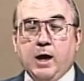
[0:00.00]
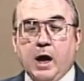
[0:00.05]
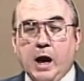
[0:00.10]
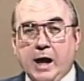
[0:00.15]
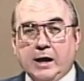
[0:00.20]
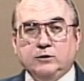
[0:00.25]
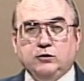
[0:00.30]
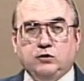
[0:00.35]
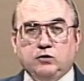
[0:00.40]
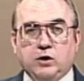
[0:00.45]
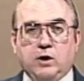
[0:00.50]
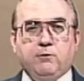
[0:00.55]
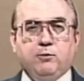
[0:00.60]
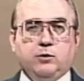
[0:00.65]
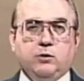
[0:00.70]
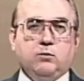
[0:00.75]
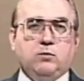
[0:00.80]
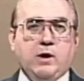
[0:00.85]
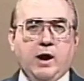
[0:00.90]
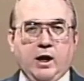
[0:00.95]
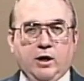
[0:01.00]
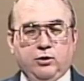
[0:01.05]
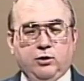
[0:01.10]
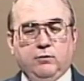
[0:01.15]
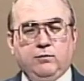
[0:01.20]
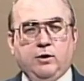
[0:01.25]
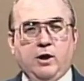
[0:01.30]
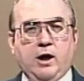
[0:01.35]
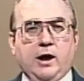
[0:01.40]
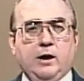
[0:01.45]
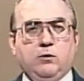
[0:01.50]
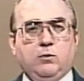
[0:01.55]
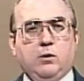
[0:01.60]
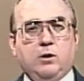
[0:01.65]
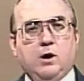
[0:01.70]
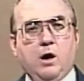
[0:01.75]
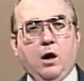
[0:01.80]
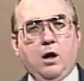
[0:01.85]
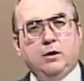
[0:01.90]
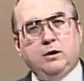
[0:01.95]
I'd suffer the wrath of an angry
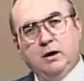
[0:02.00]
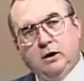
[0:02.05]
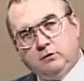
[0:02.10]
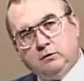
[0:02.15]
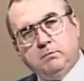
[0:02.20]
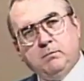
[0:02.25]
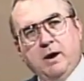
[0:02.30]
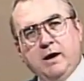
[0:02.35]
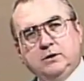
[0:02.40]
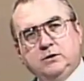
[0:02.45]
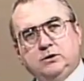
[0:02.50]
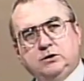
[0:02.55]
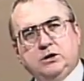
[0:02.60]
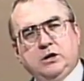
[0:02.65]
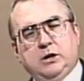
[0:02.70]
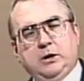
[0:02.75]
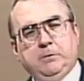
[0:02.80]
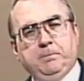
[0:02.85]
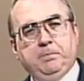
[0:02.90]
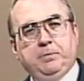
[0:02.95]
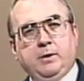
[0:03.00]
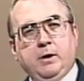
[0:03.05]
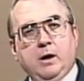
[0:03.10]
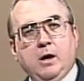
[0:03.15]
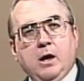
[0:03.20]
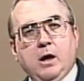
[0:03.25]
God against my sin.